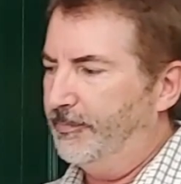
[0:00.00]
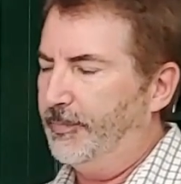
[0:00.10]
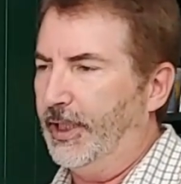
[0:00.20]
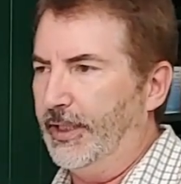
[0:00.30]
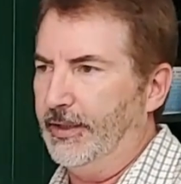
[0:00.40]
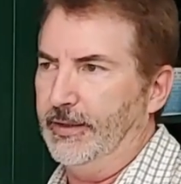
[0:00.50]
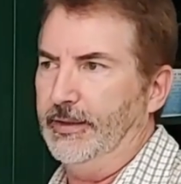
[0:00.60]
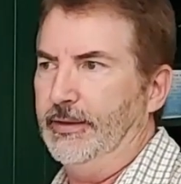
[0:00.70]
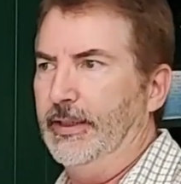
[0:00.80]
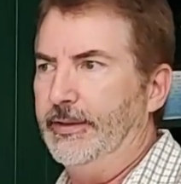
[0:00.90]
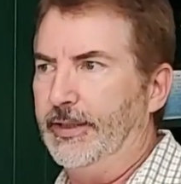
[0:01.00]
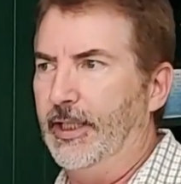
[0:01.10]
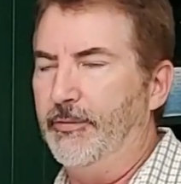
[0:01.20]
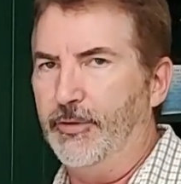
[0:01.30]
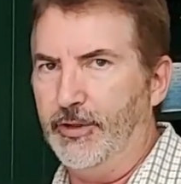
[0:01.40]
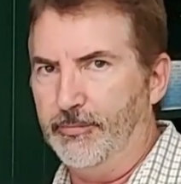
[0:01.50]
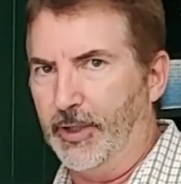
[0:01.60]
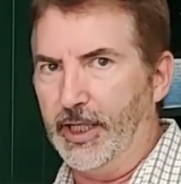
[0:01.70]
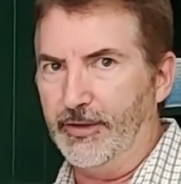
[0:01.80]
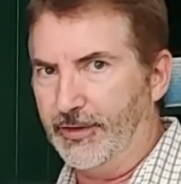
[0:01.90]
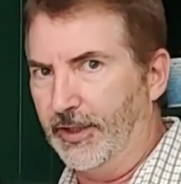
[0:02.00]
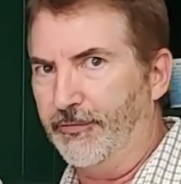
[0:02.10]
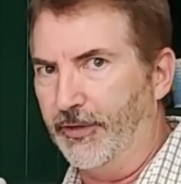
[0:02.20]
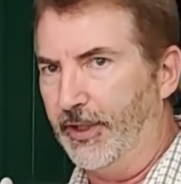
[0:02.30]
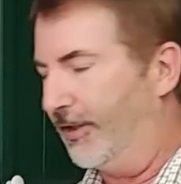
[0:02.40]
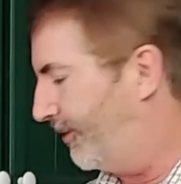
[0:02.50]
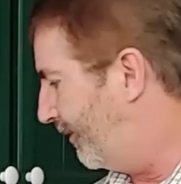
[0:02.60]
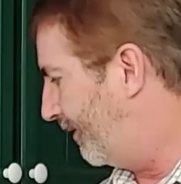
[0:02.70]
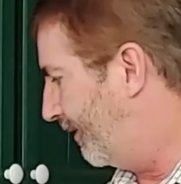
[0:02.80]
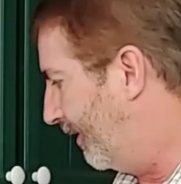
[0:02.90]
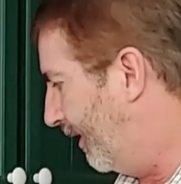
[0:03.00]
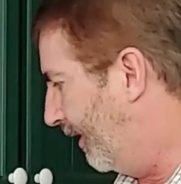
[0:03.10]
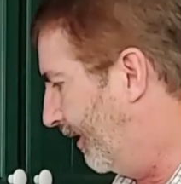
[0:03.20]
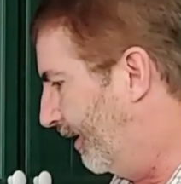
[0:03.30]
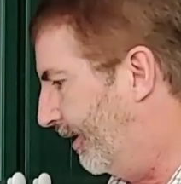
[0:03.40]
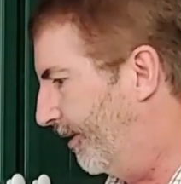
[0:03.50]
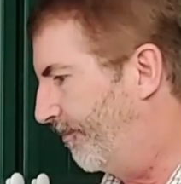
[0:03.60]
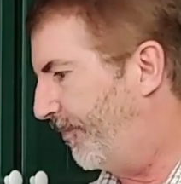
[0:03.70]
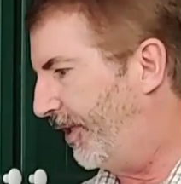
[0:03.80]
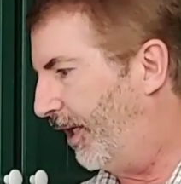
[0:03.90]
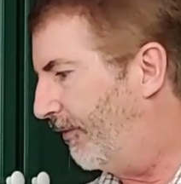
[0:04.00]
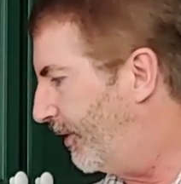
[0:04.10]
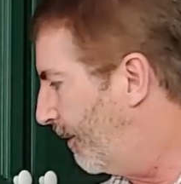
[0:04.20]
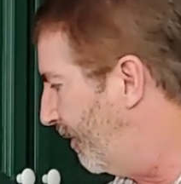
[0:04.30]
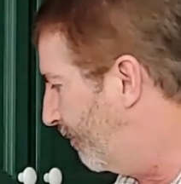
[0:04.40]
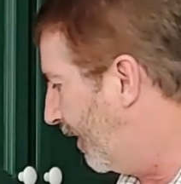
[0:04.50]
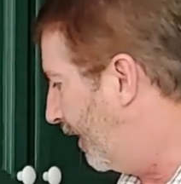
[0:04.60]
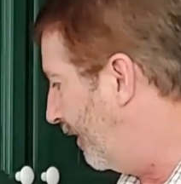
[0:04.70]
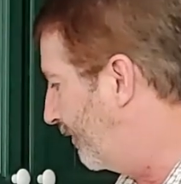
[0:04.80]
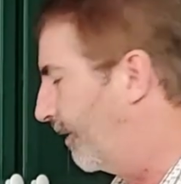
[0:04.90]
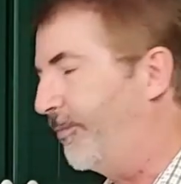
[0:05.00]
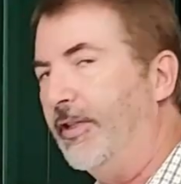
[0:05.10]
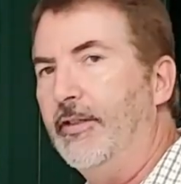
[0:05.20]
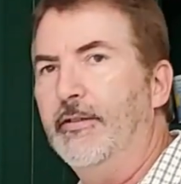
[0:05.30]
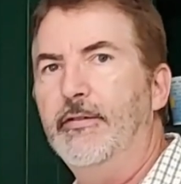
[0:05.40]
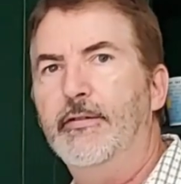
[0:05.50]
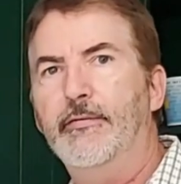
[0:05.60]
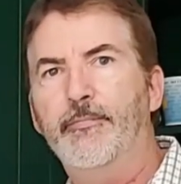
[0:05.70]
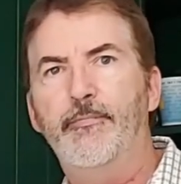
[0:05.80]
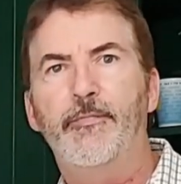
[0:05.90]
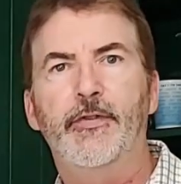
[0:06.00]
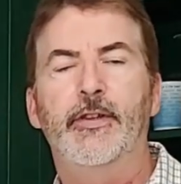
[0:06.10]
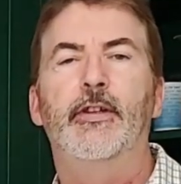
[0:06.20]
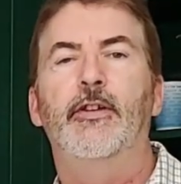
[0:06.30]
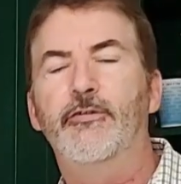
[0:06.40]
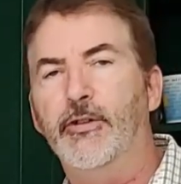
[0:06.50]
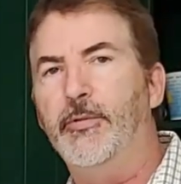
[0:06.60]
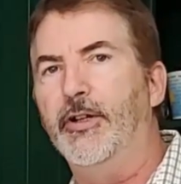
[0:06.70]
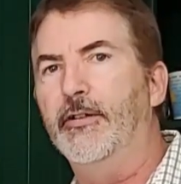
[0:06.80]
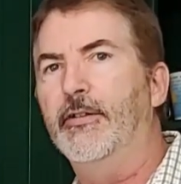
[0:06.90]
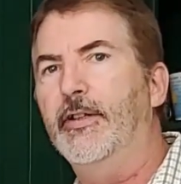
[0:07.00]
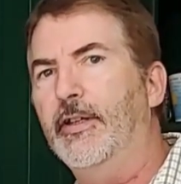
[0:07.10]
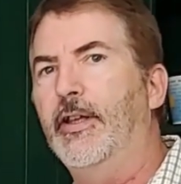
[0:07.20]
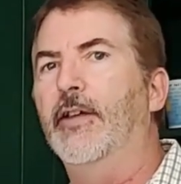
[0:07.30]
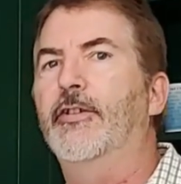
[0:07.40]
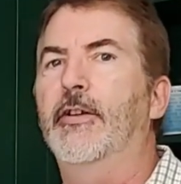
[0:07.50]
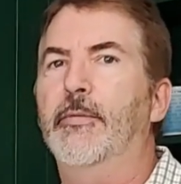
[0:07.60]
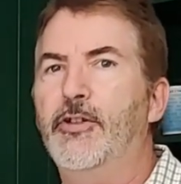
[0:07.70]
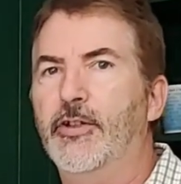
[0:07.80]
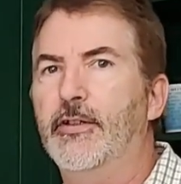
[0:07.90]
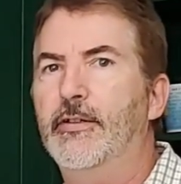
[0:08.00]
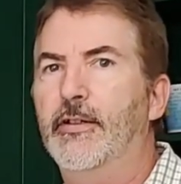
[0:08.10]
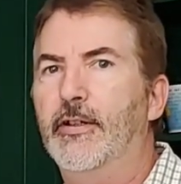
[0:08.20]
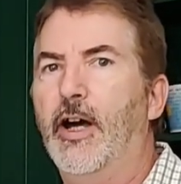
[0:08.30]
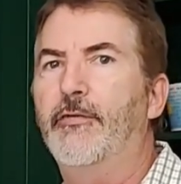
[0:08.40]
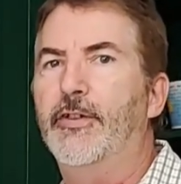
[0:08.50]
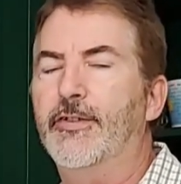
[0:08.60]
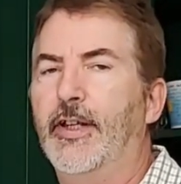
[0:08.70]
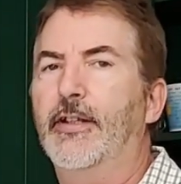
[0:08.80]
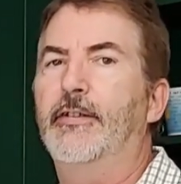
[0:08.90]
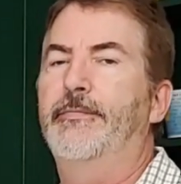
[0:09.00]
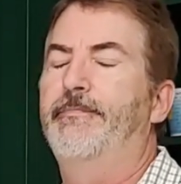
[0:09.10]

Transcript: But a lot of times when you're buying stuff for this, every time you buy something, the distributor gets a commission off the sale.